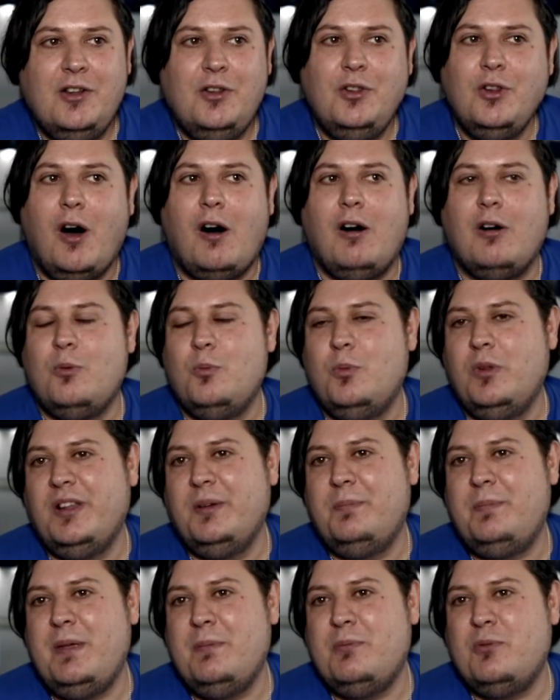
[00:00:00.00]
Long will
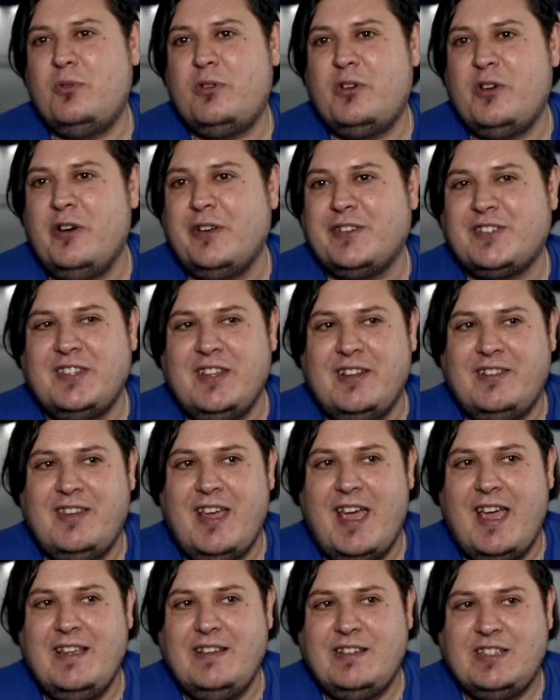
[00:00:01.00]
the people curse the
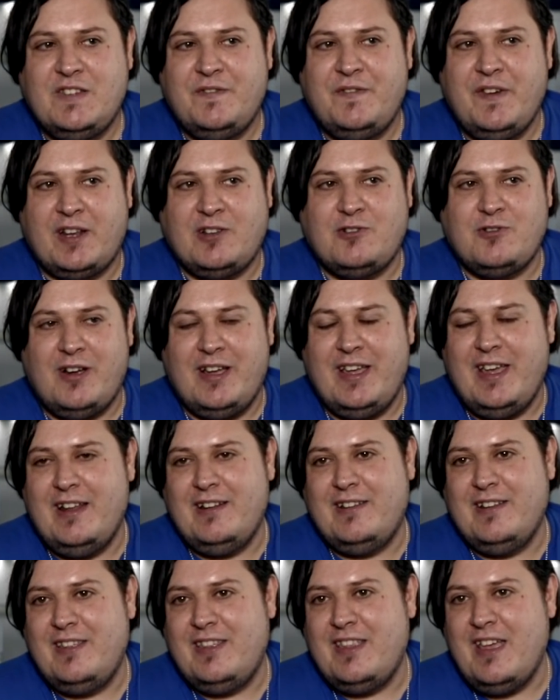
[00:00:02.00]
day Spectra
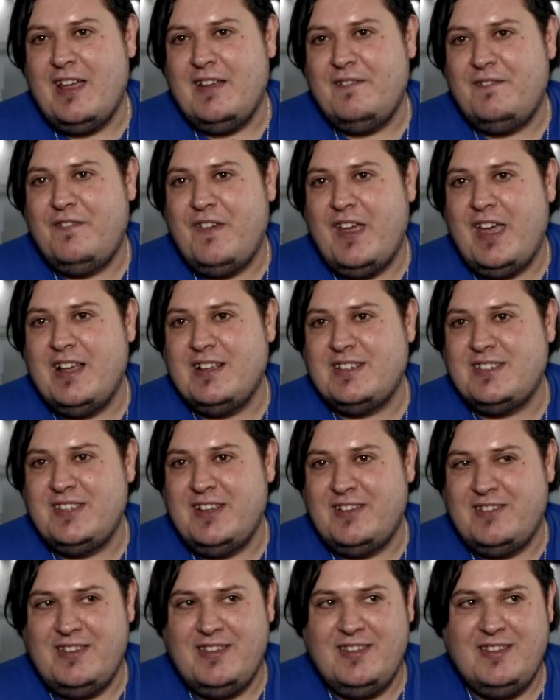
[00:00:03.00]
entered their fair
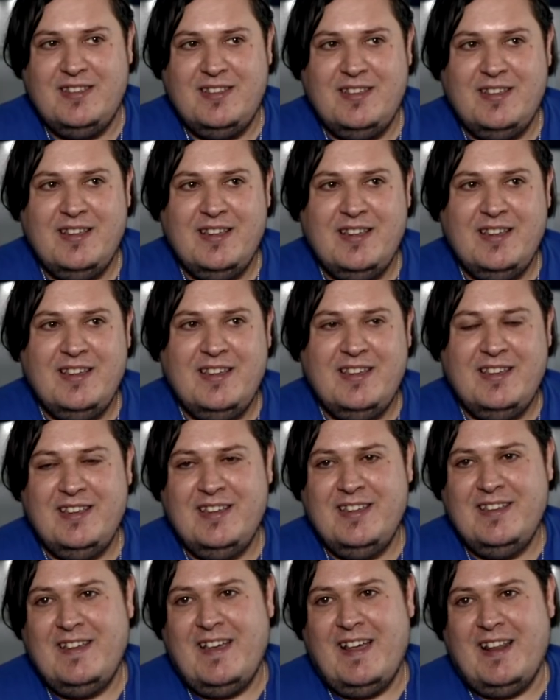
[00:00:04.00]
city.
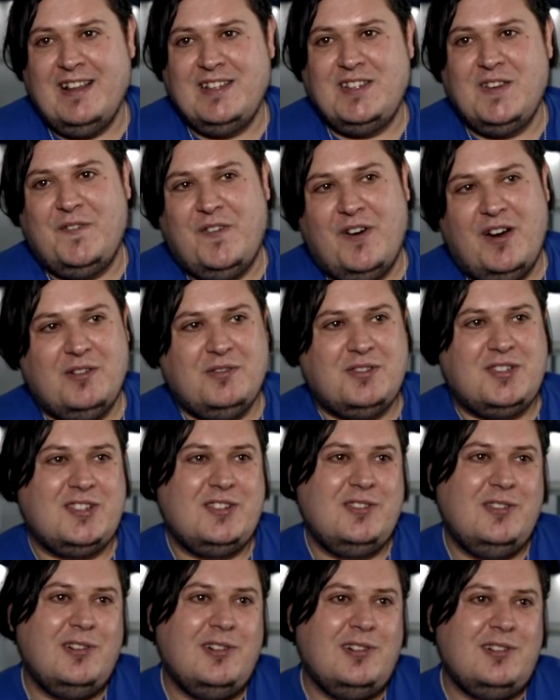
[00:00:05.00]
And there's your final
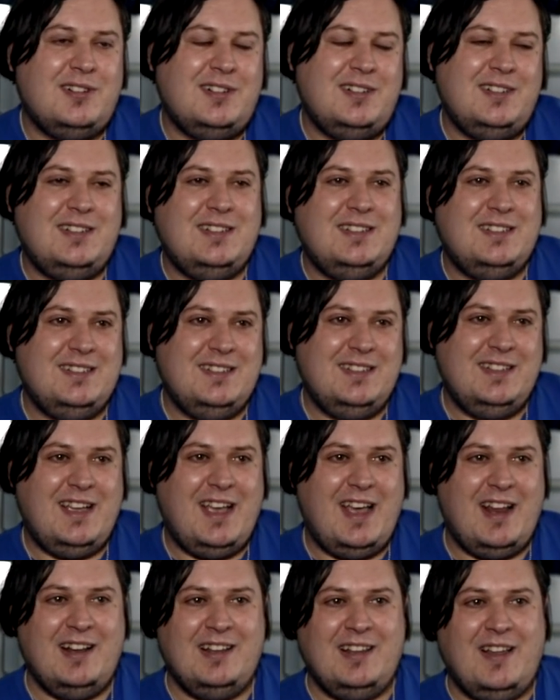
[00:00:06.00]
score.
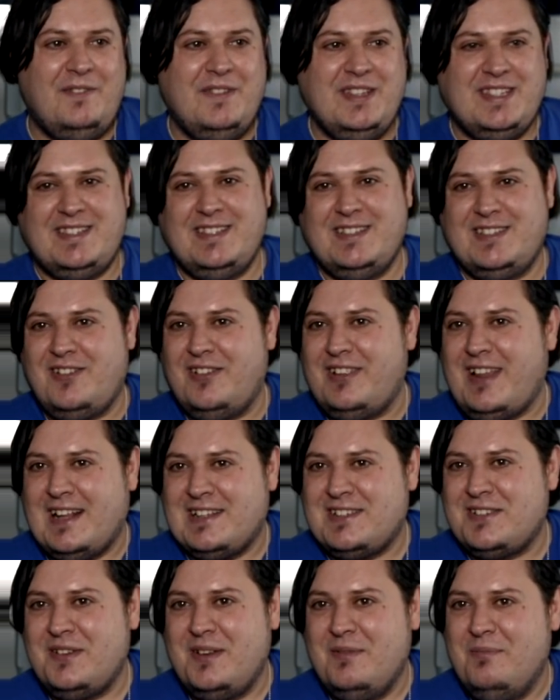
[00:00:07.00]
And I love this because it's got
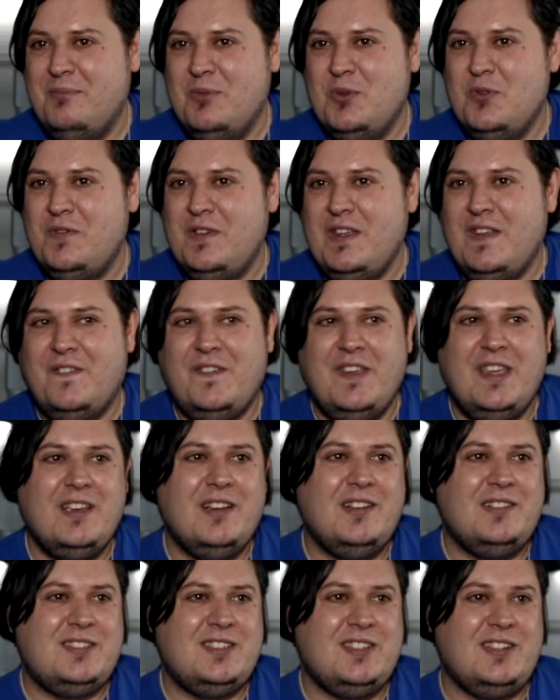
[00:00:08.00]
that sort of movie
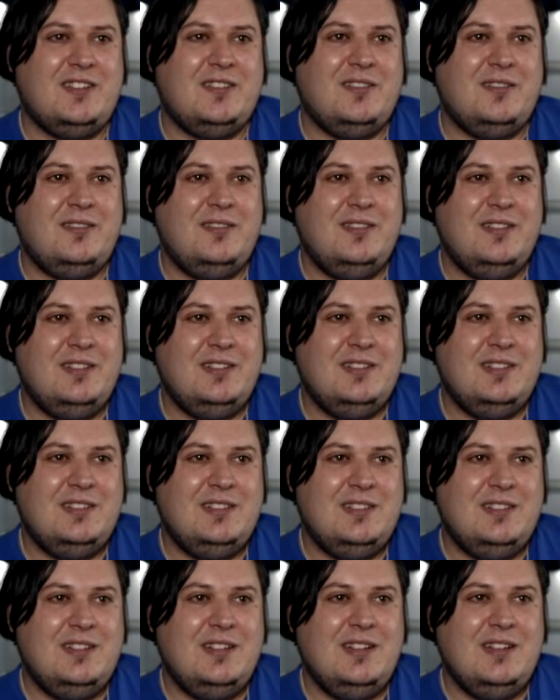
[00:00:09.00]
feel, so...
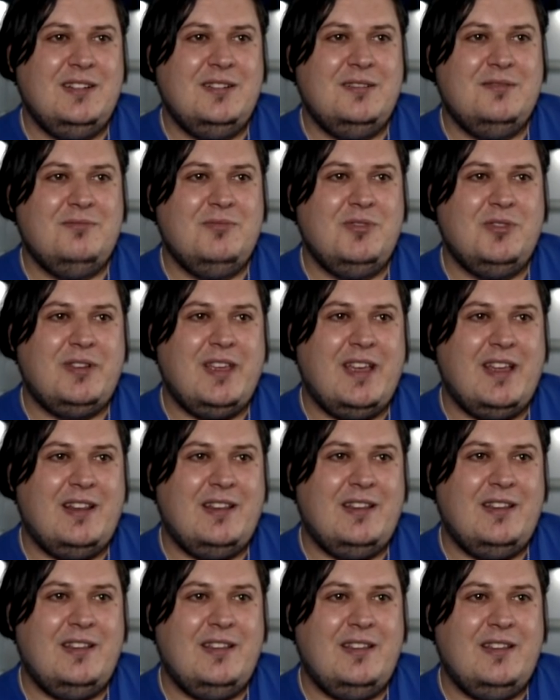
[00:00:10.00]
we'll
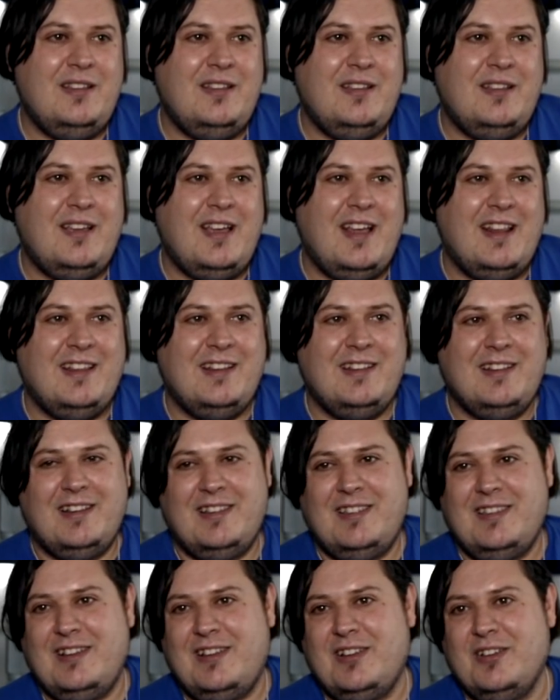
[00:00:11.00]
get... and then
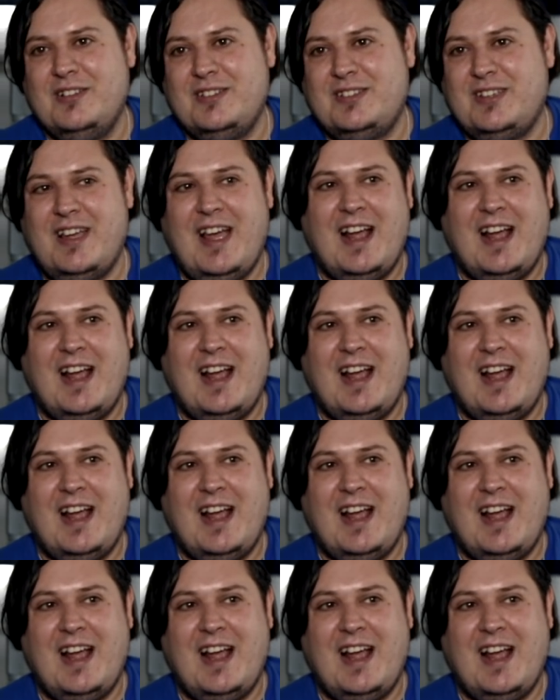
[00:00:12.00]
the credits...